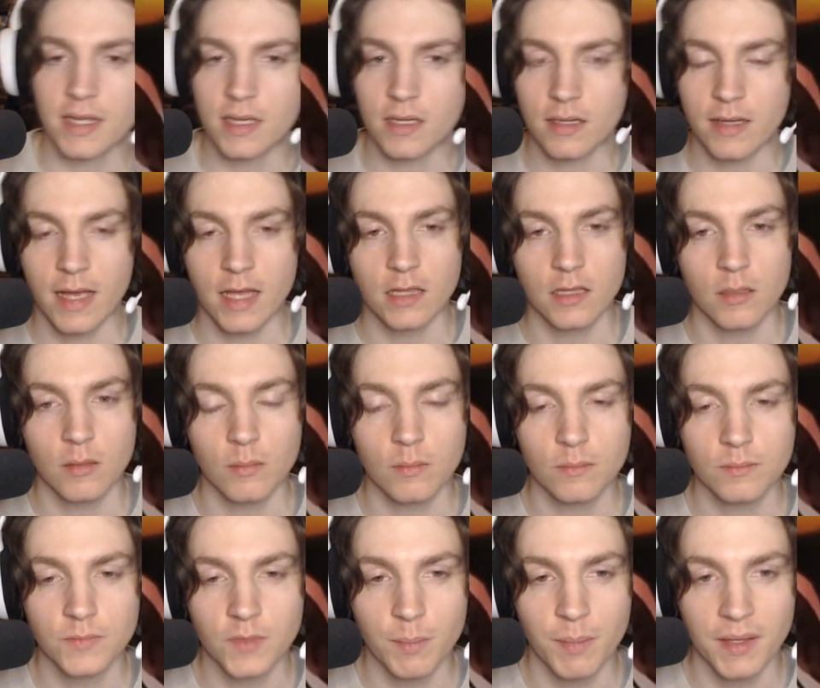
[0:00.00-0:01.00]
and
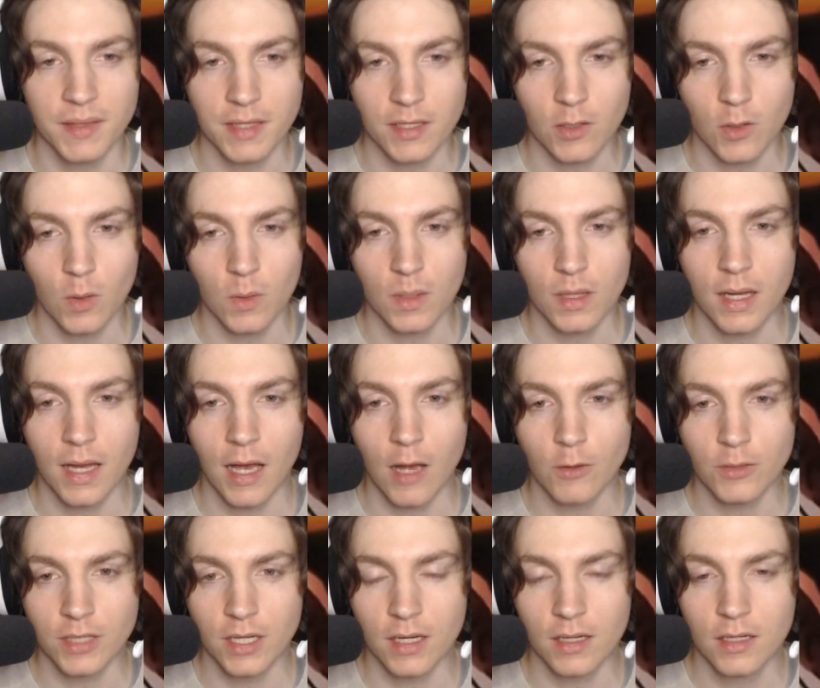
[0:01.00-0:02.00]
depending on how
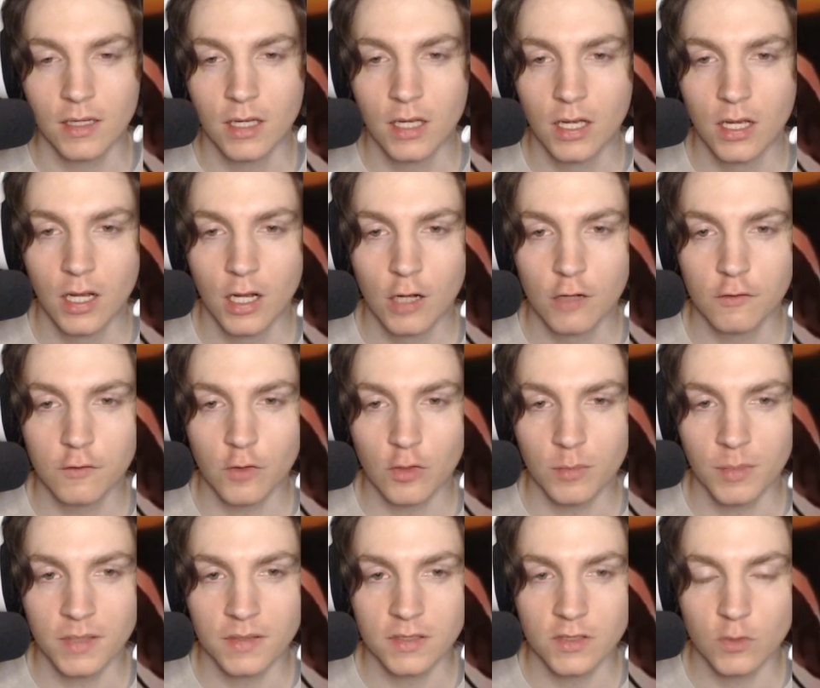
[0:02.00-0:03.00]
the
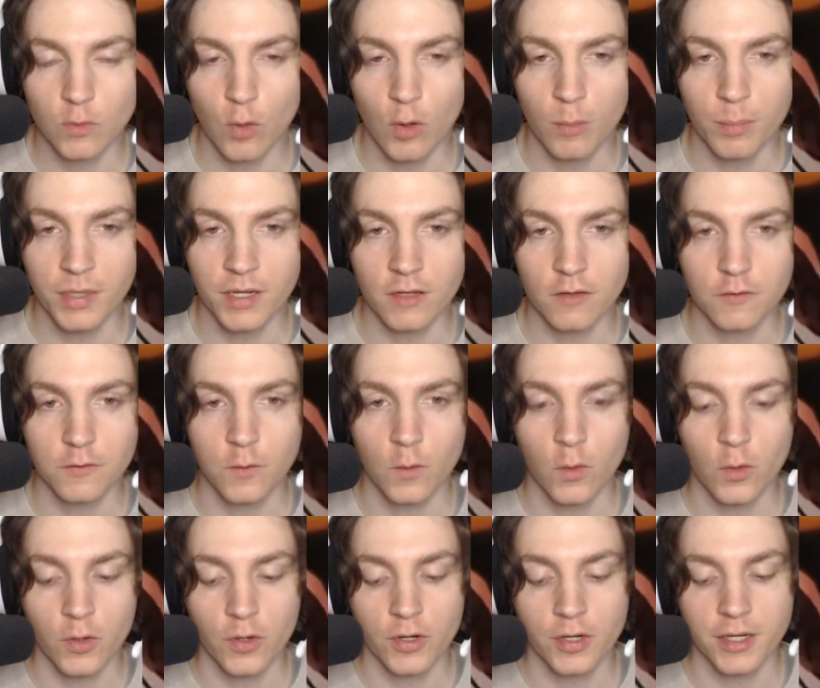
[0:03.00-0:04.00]
format is warping
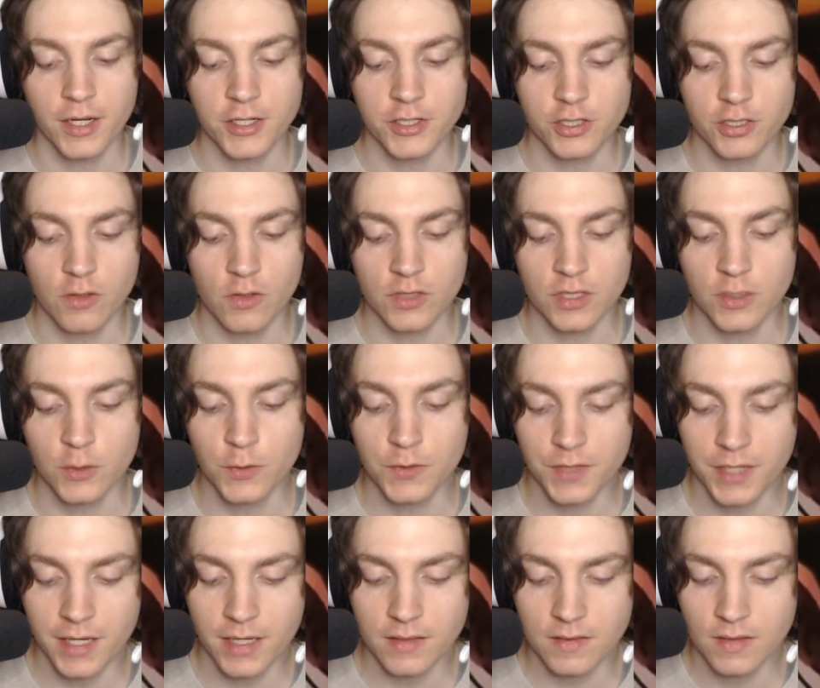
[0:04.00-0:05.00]
for Nationals in
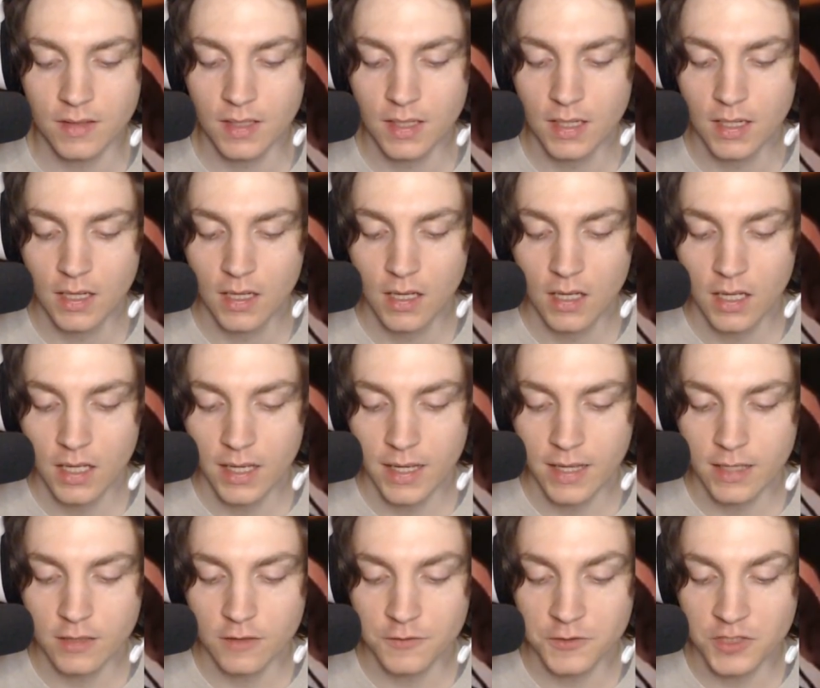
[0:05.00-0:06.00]
Utrecht.
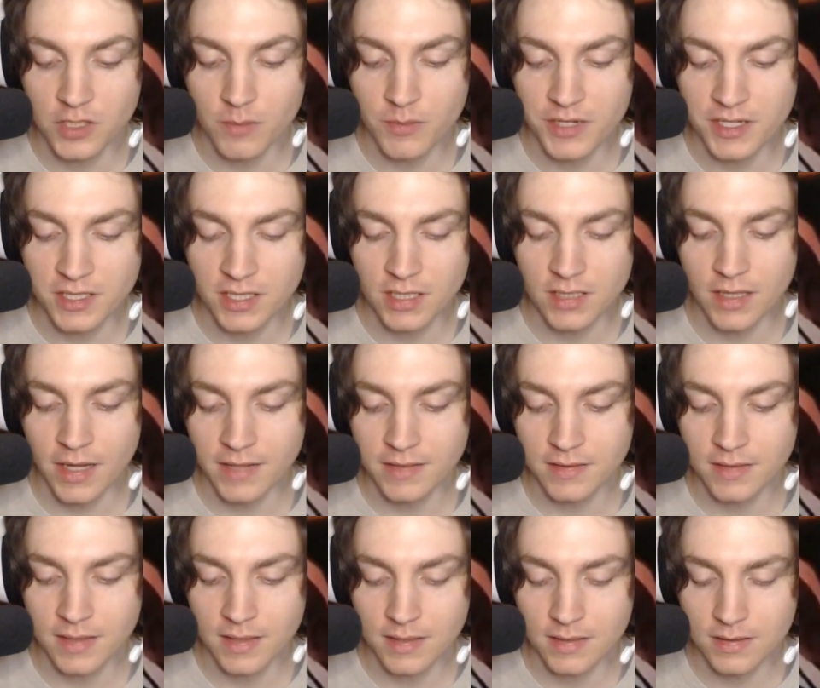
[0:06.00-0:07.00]
And for some reason, I
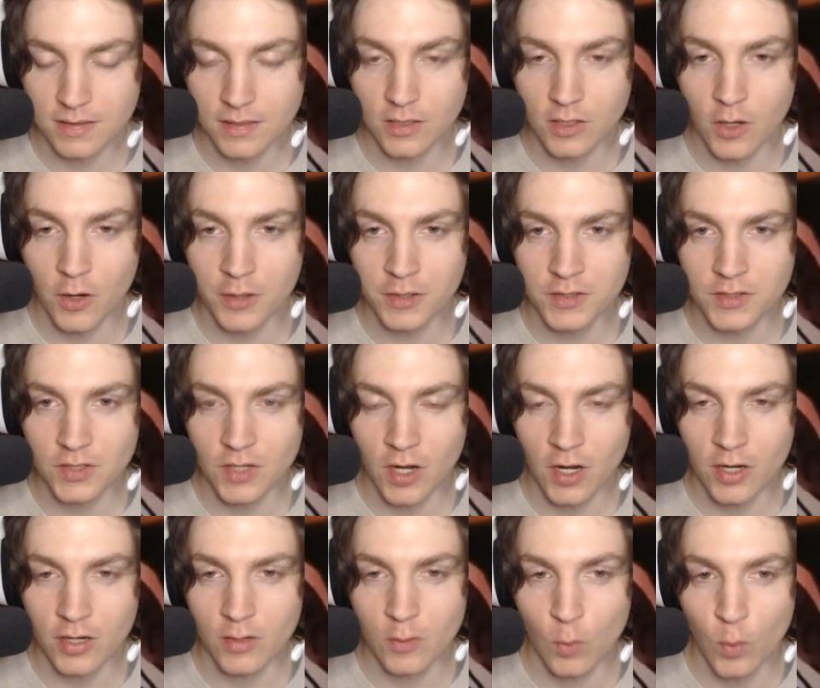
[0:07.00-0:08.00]
think the cards
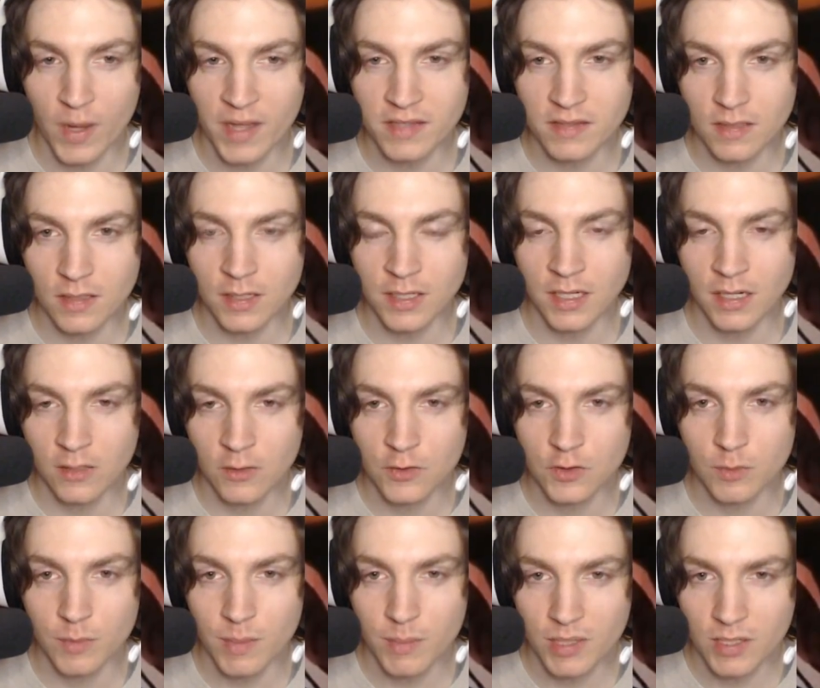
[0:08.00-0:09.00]
are way thicker than they used to
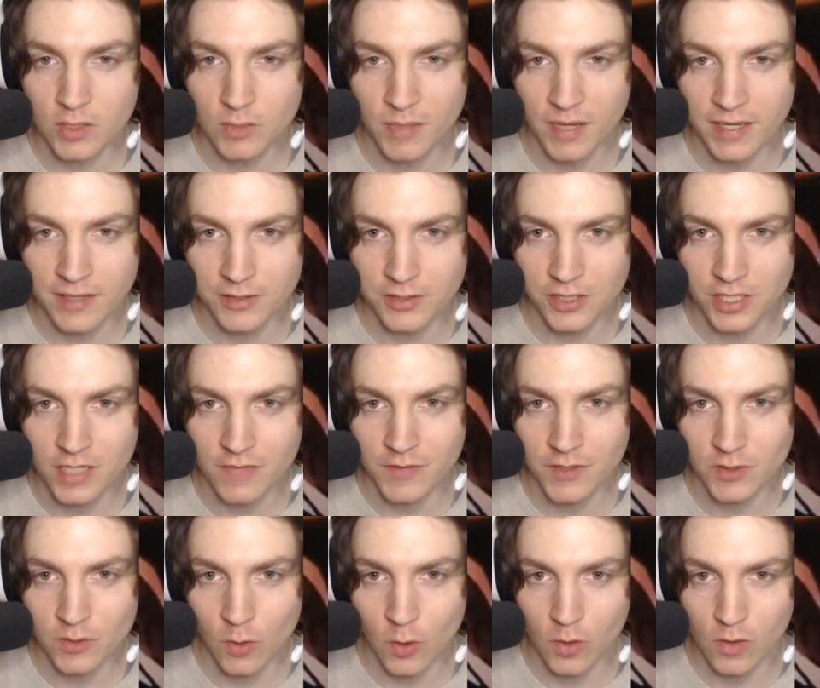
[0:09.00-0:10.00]
be, because my inner sleeve is
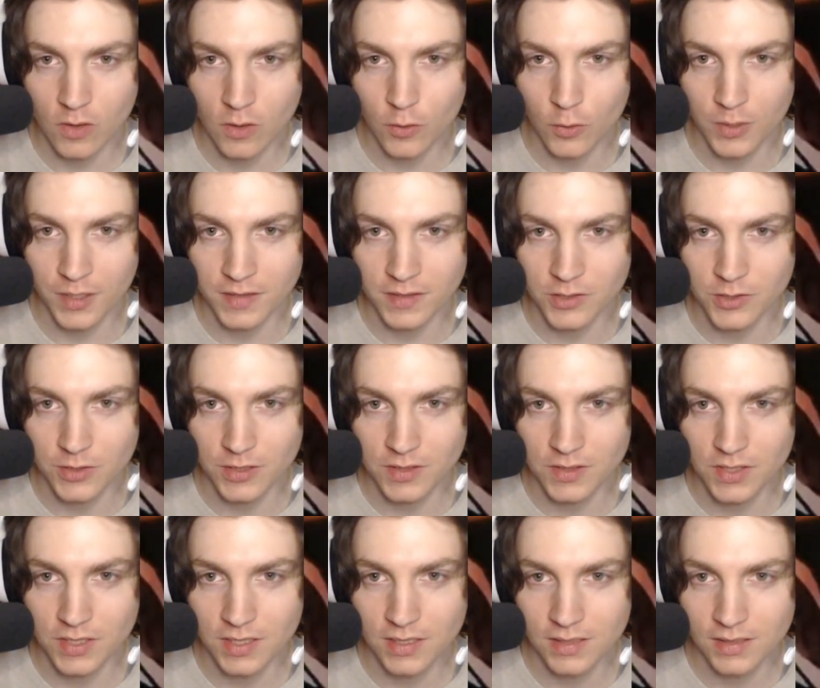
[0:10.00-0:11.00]
all crooked, as you can
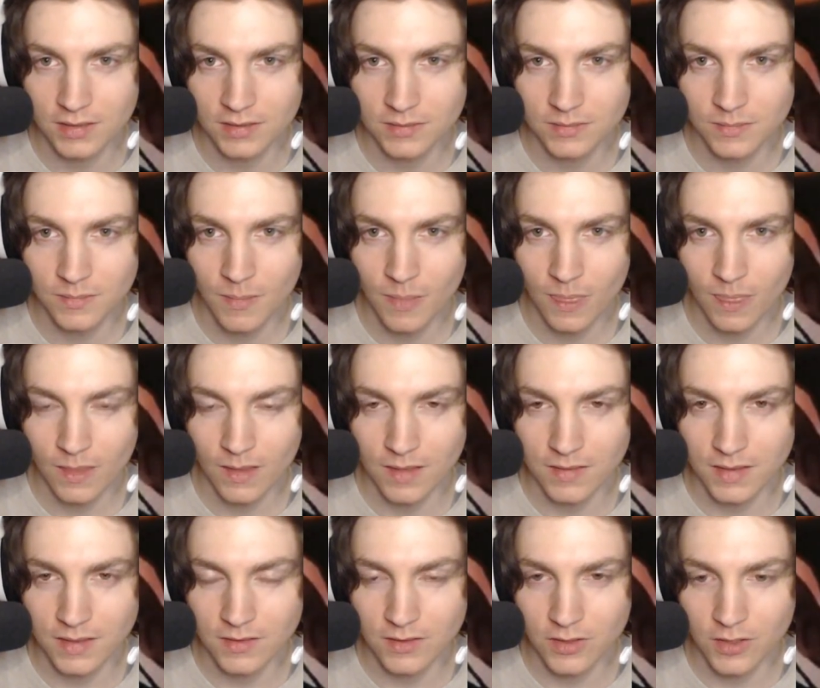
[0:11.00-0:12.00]
see. I
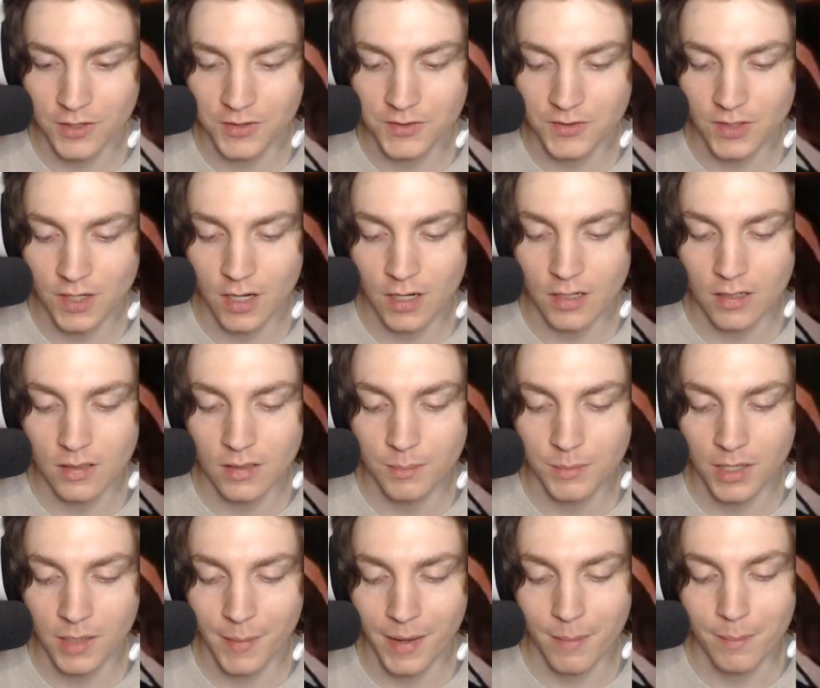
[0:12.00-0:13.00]
think the cards are
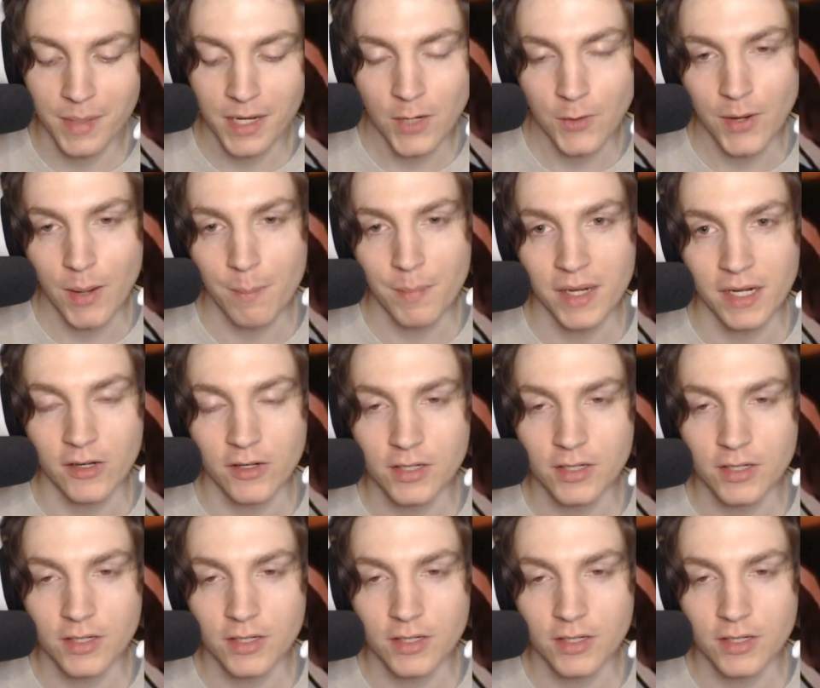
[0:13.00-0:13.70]
becoming bigger and bigger.